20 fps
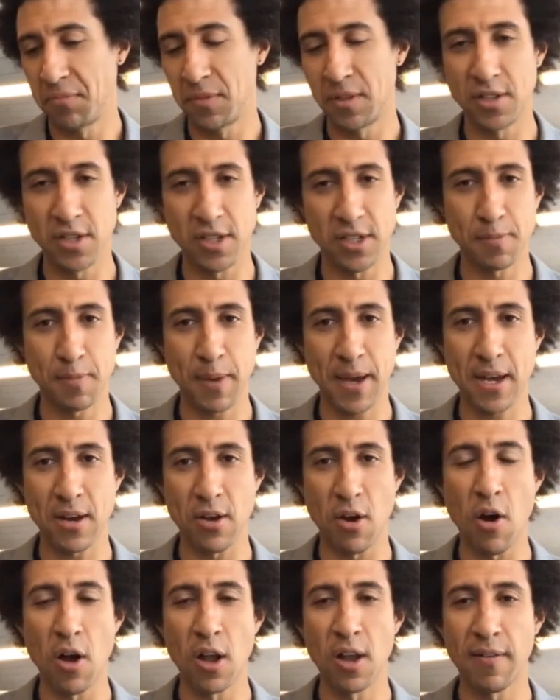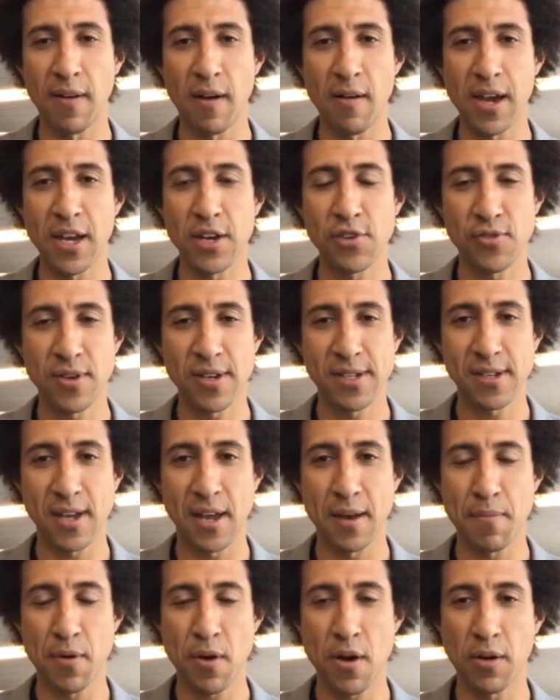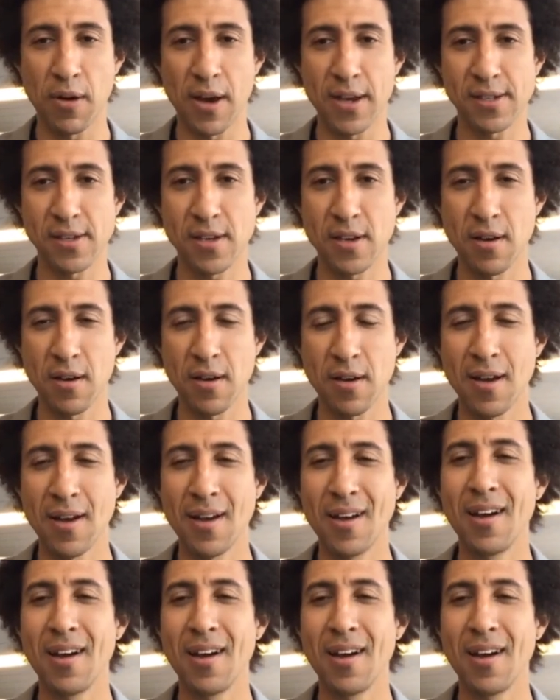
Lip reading: Despite all of our interest and progress here,